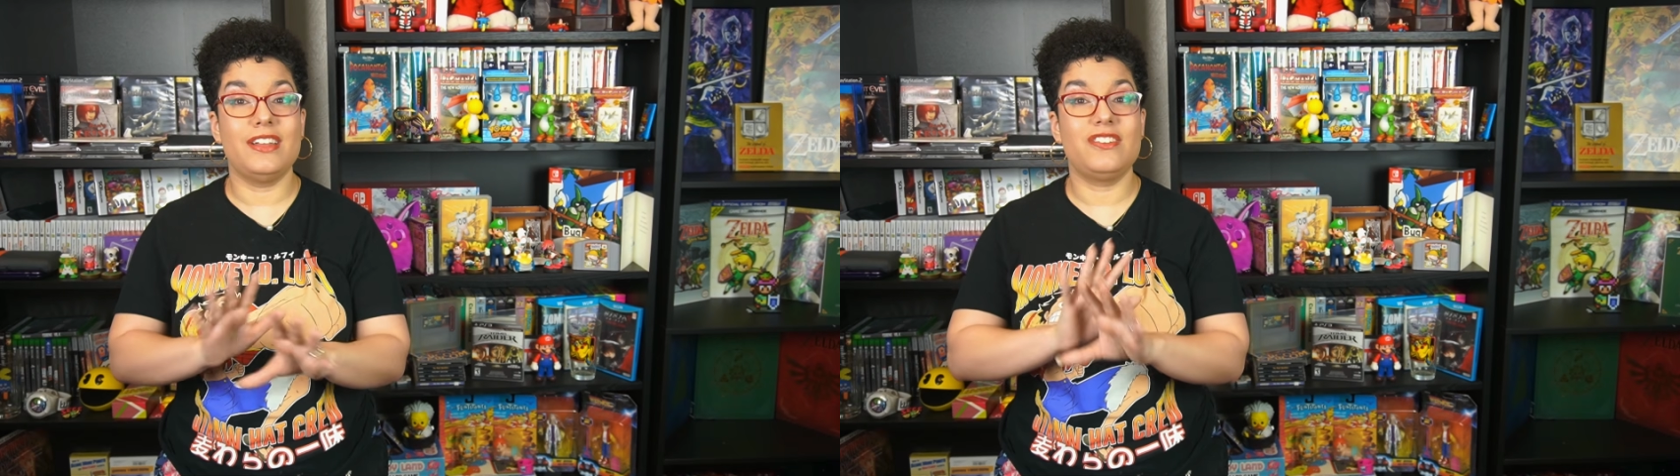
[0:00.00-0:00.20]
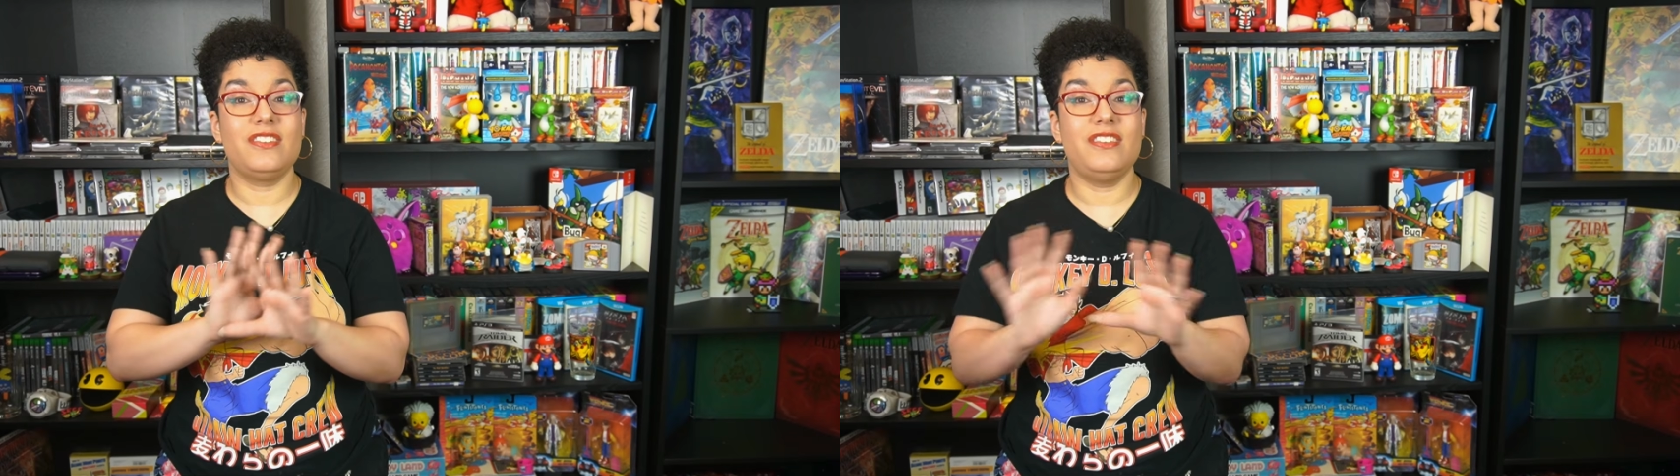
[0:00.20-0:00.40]

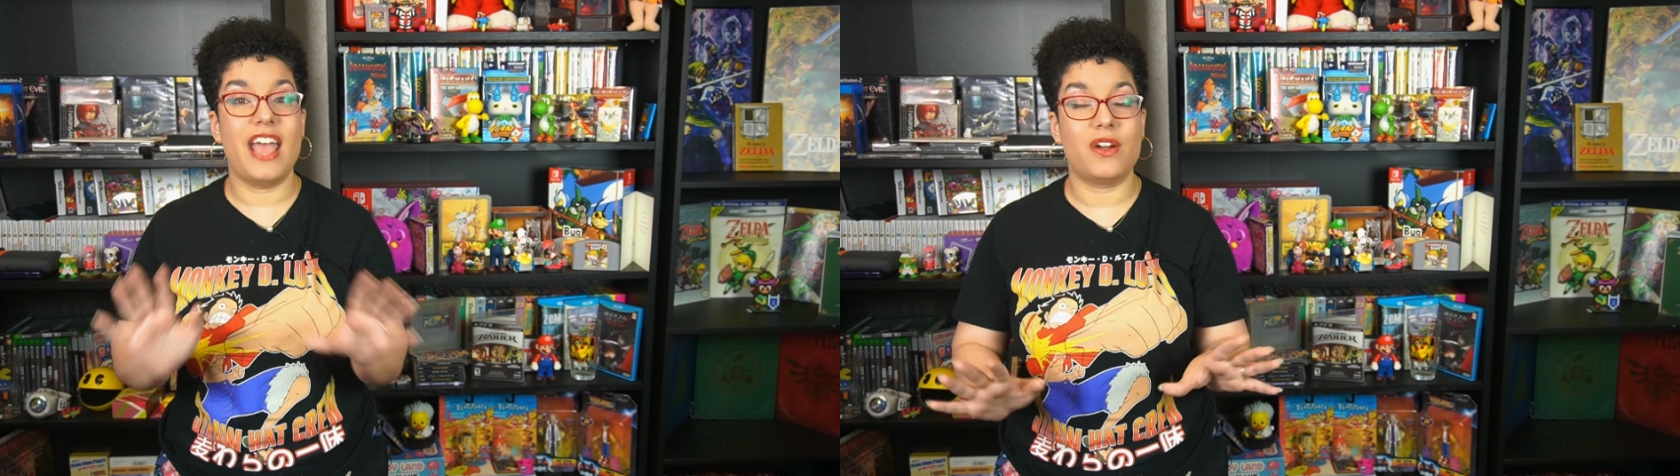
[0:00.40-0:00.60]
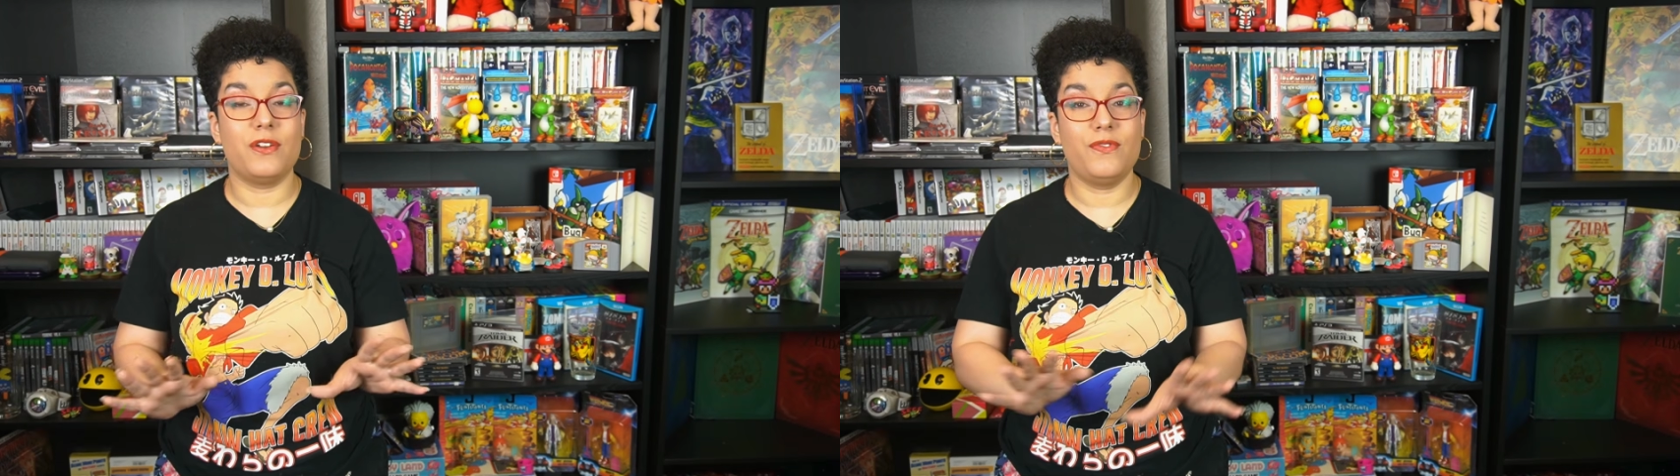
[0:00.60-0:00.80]
to
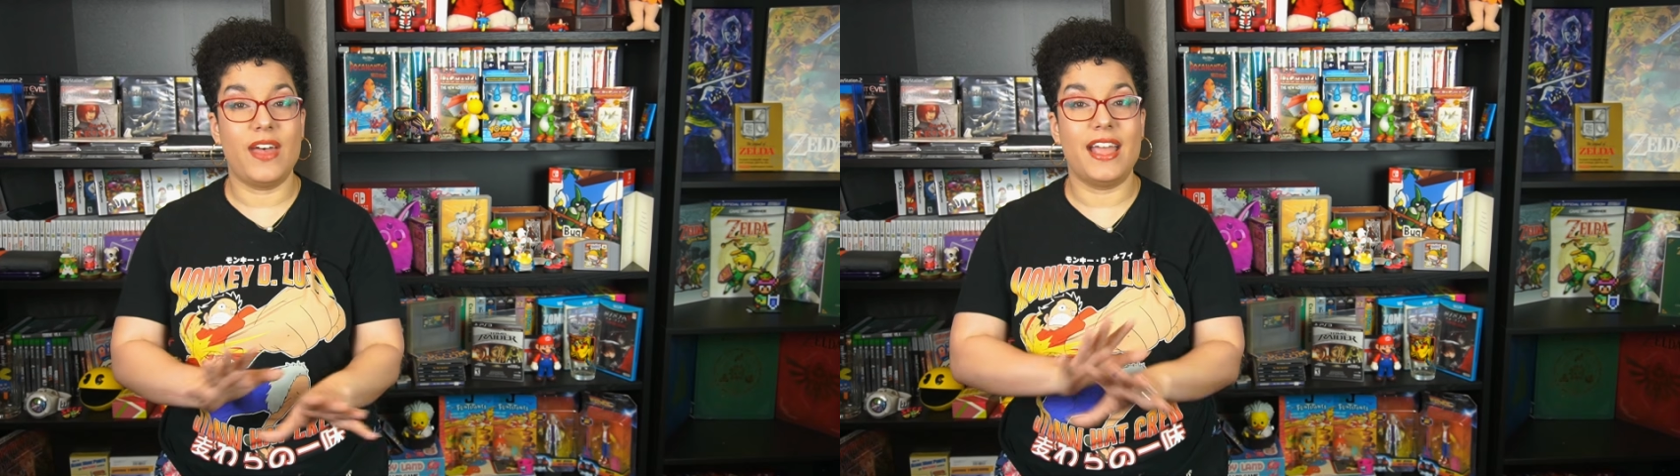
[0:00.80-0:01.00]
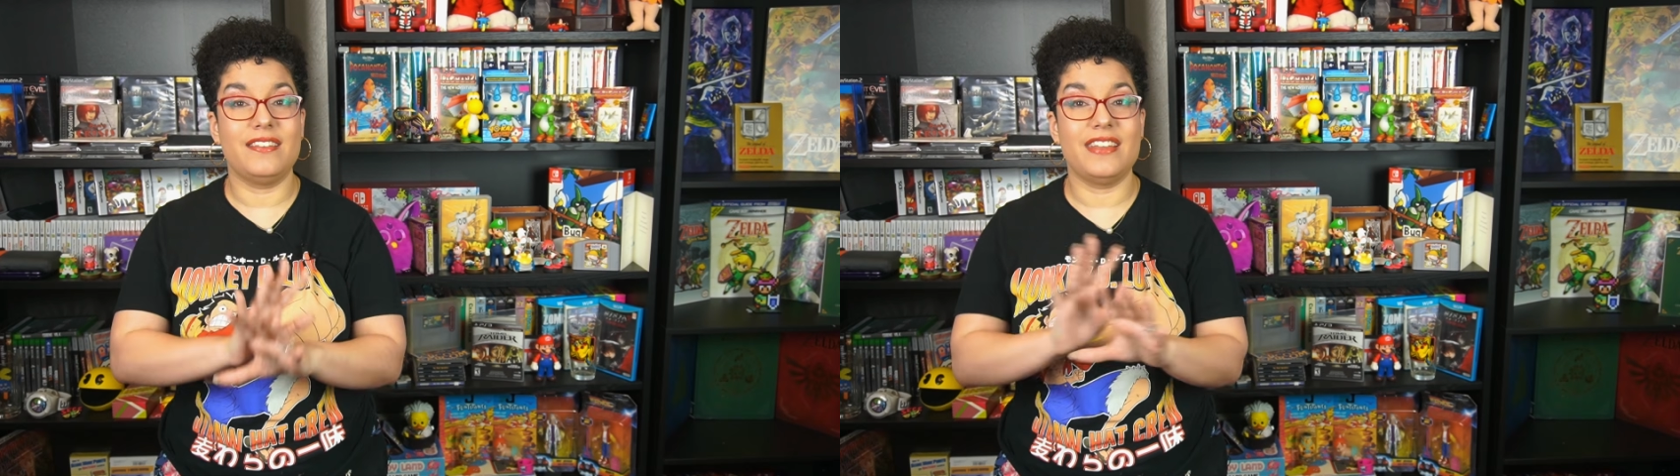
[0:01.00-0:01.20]

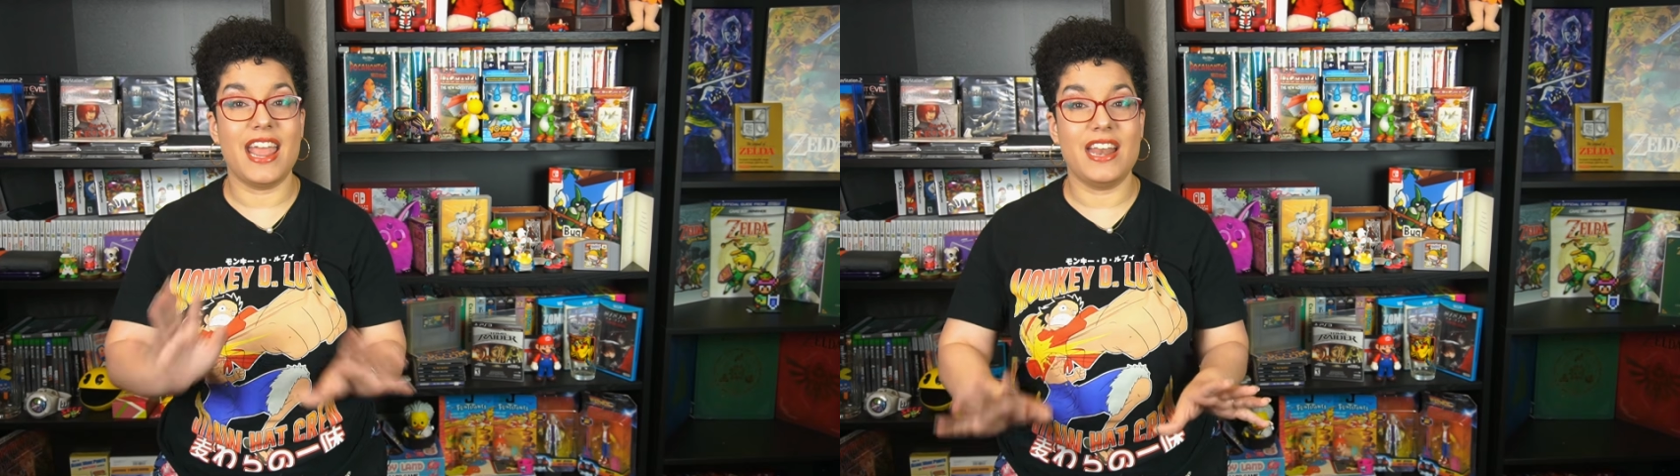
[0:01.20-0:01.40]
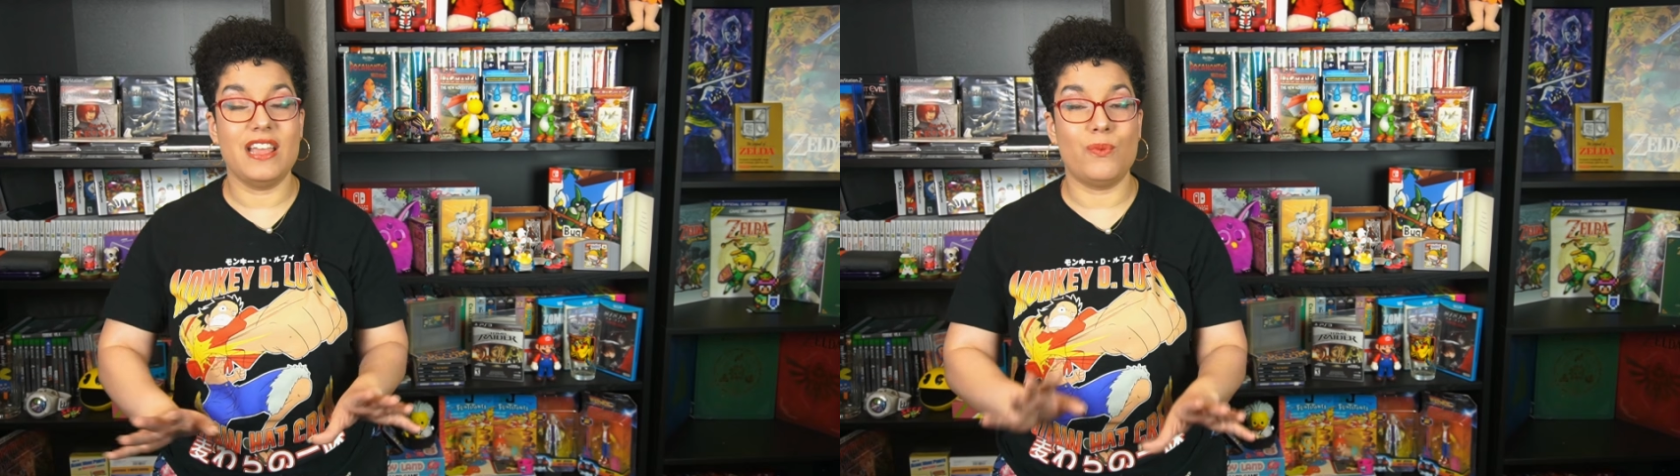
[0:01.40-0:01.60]
sacrifice
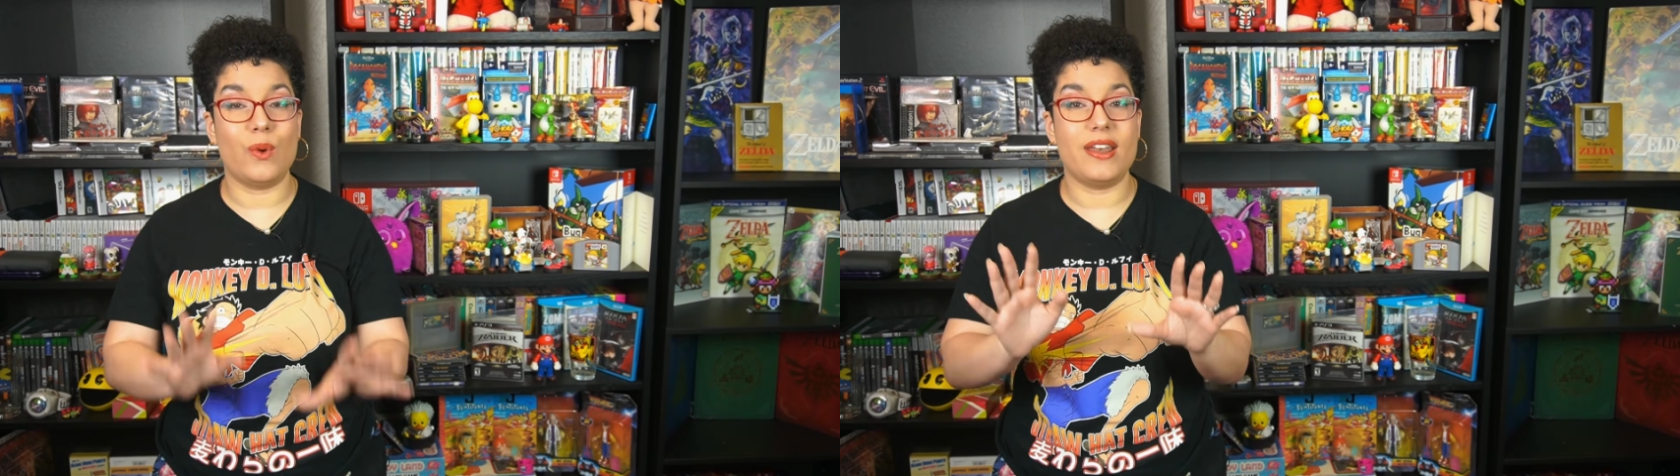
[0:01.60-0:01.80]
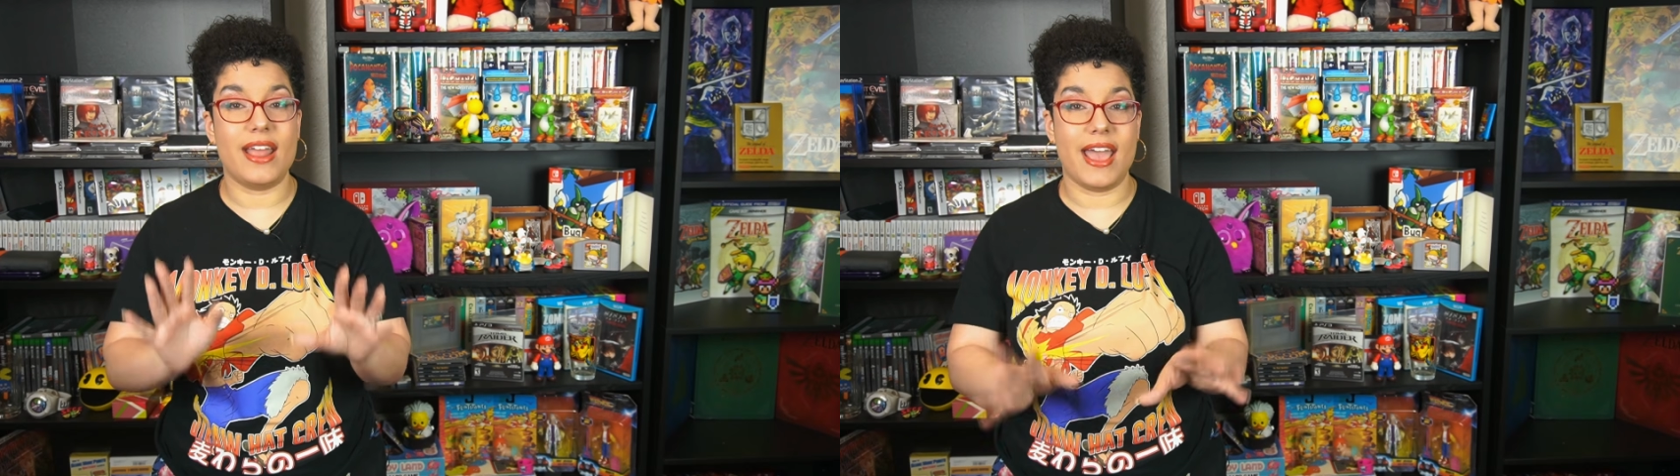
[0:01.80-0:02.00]

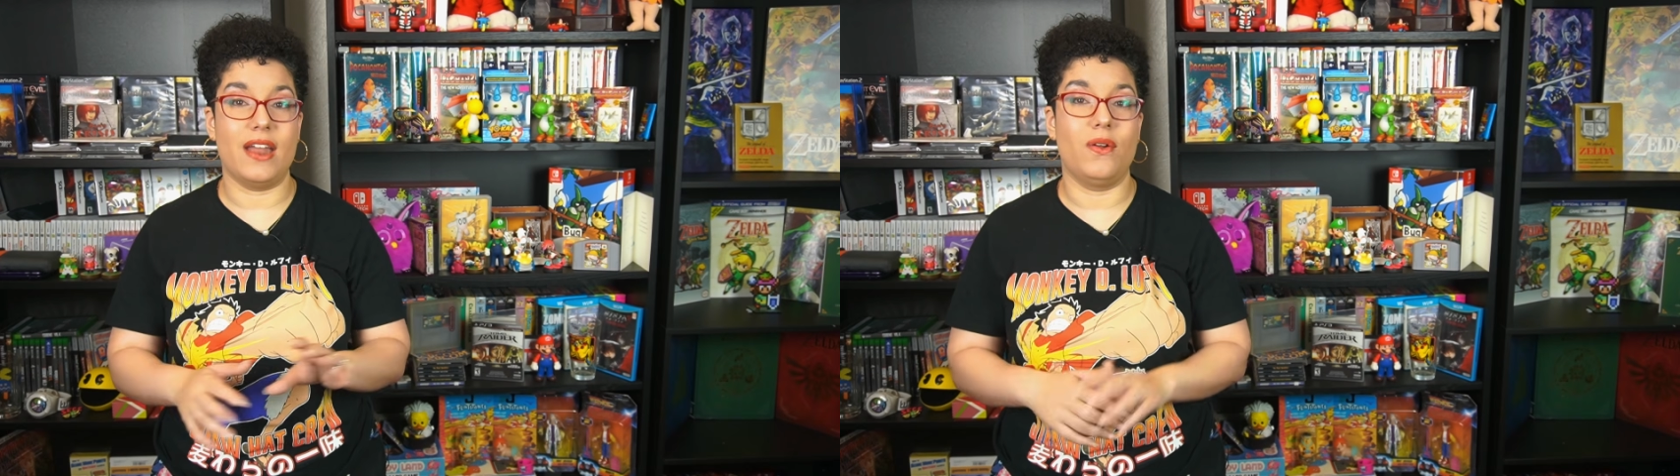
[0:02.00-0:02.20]
anyone at